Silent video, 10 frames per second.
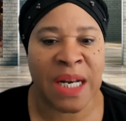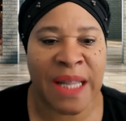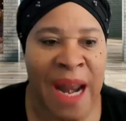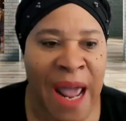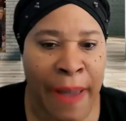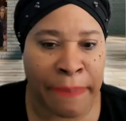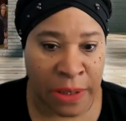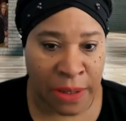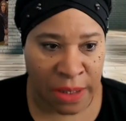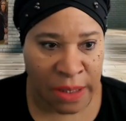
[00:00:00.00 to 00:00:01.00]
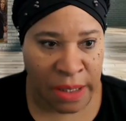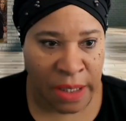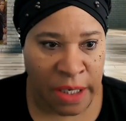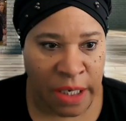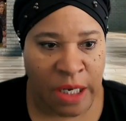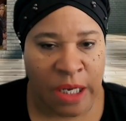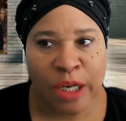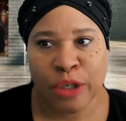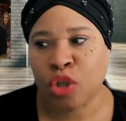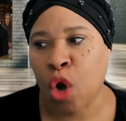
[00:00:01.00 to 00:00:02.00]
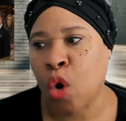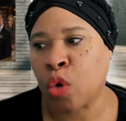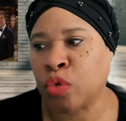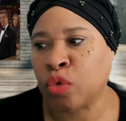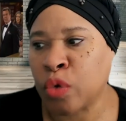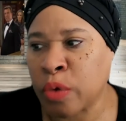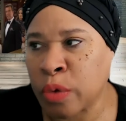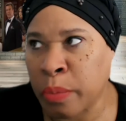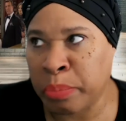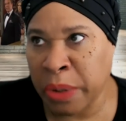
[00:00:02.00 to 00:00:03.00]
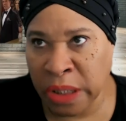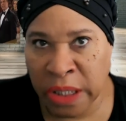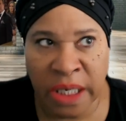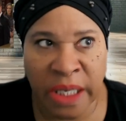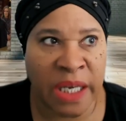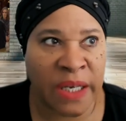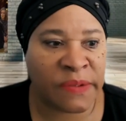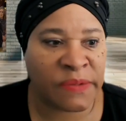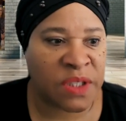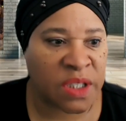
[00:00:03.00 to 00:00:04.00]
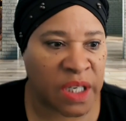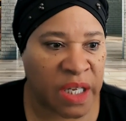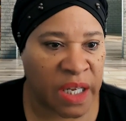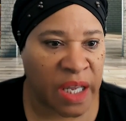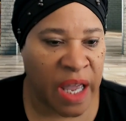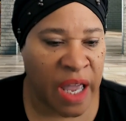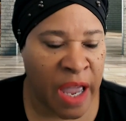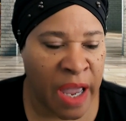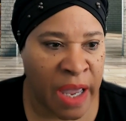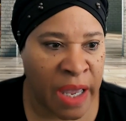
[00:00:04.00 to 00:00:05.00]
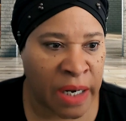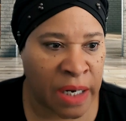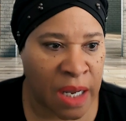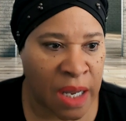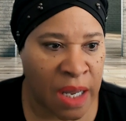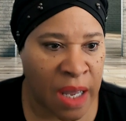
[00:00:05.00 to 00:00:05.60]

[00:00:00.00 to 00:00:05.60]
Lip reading: none of that happened. So Billy leaves, and